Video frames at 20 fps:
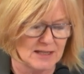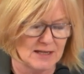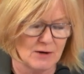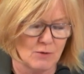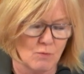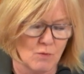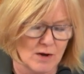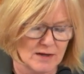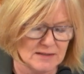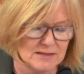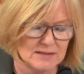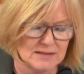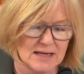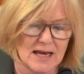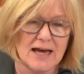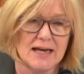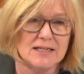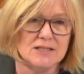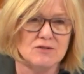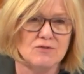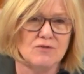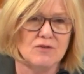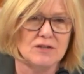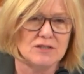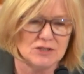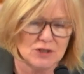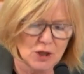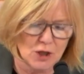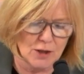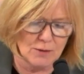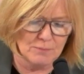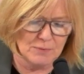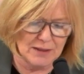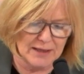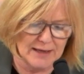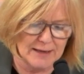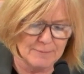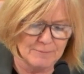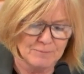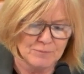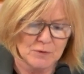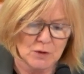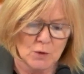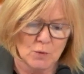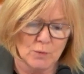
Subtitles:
that a one-size-fits-all plan